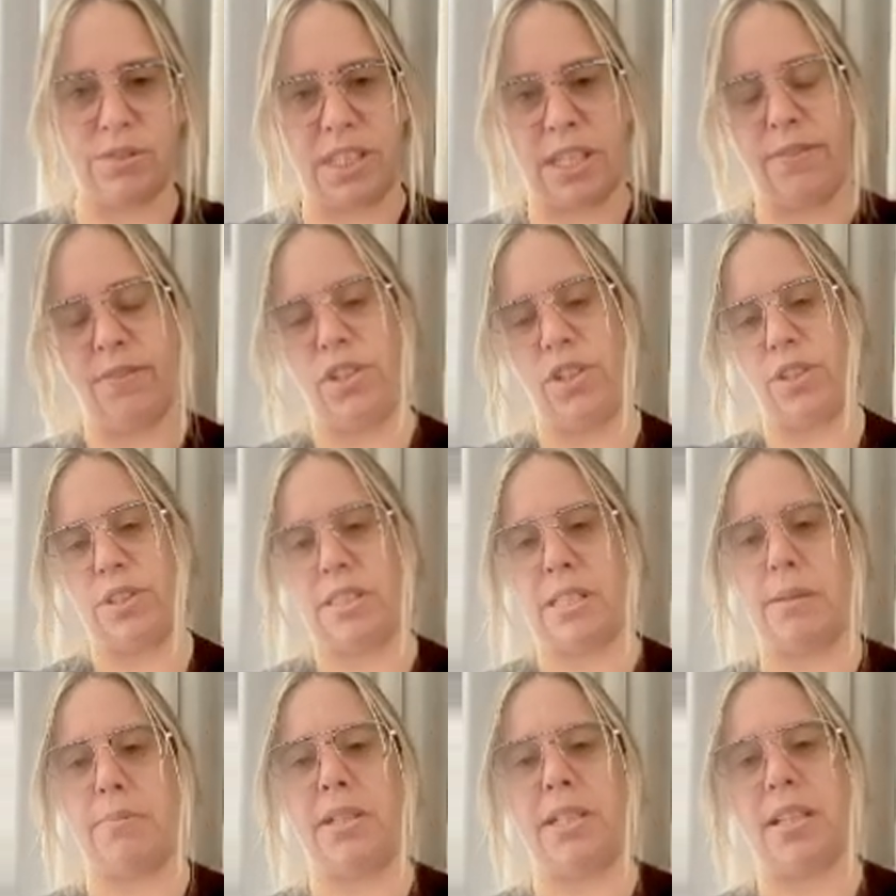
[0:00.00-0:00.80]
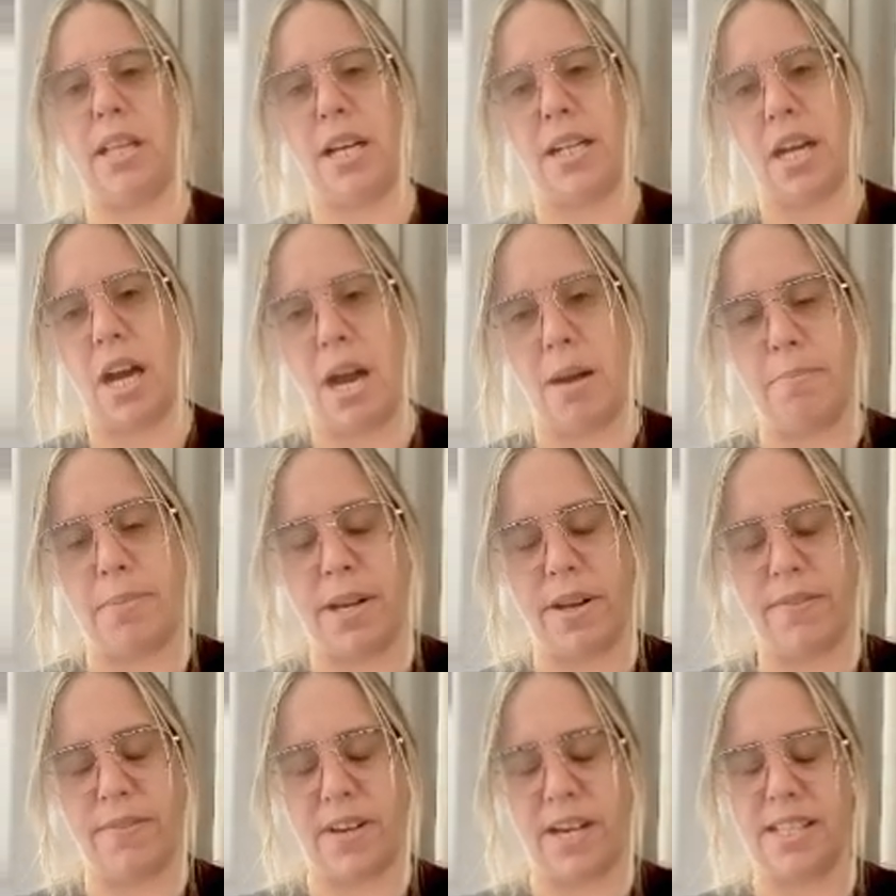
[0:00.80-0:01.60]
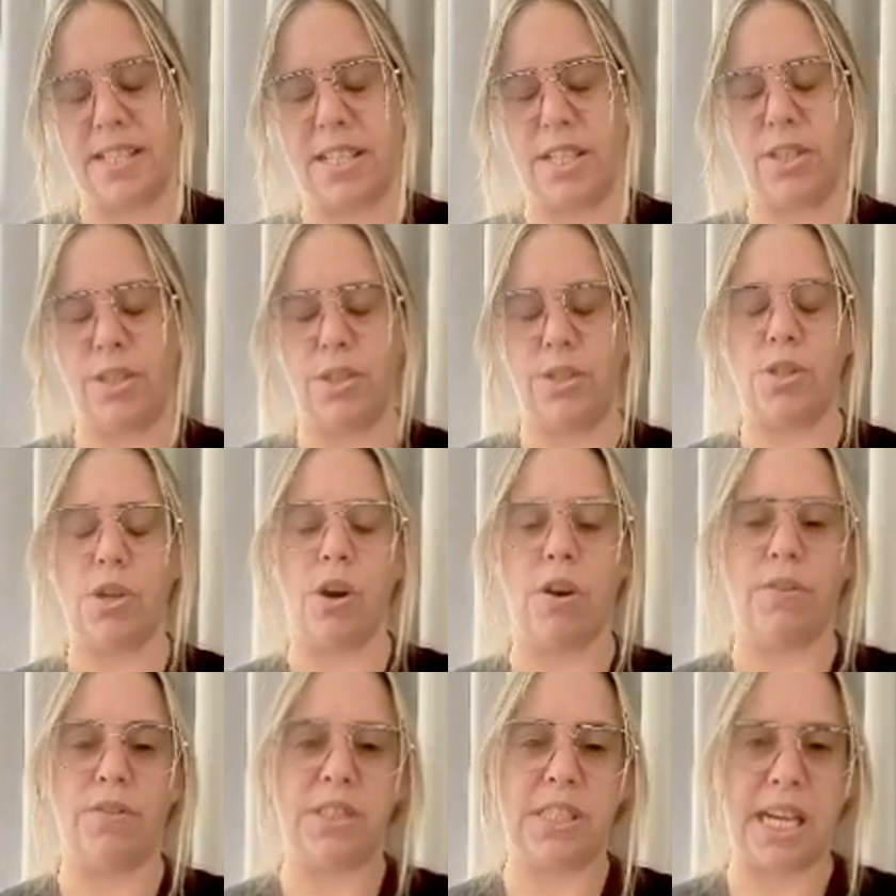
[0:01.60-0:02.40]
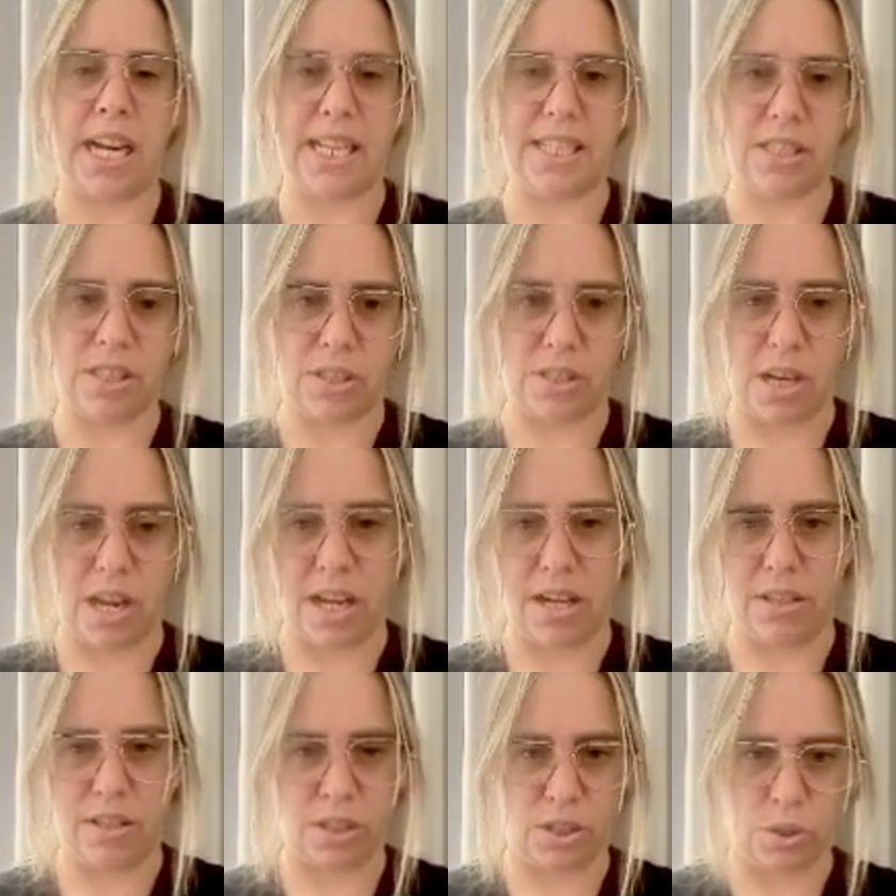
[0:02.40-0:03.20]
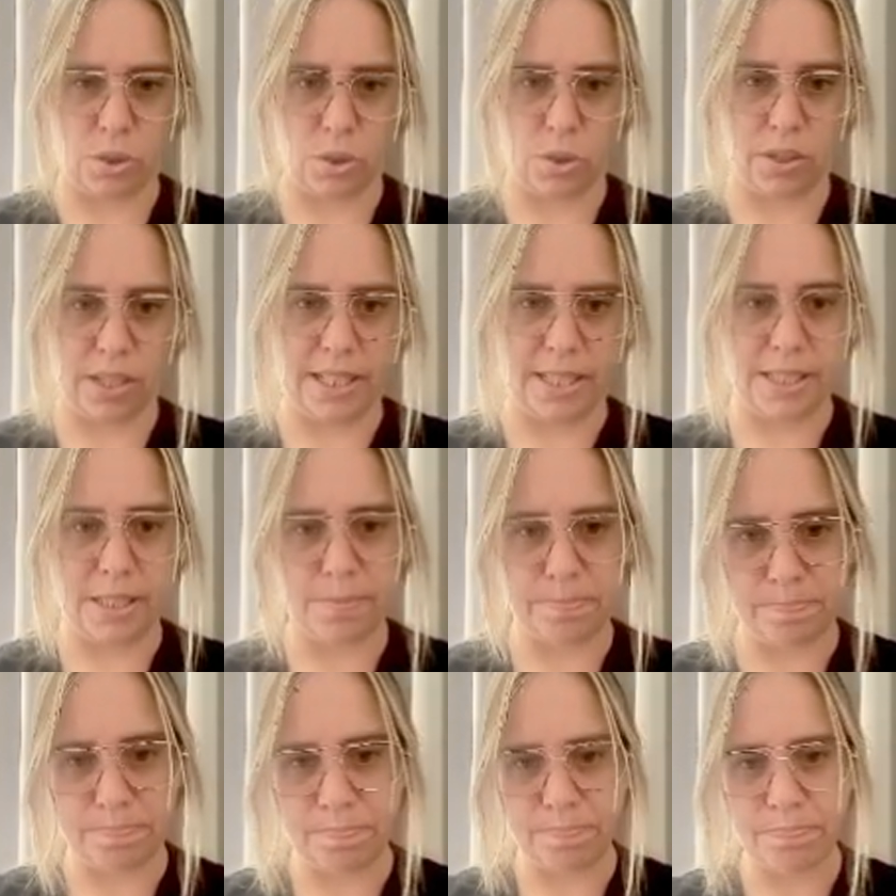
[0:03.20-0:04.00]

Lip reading: if you use something like IPFS and use off-chain storage.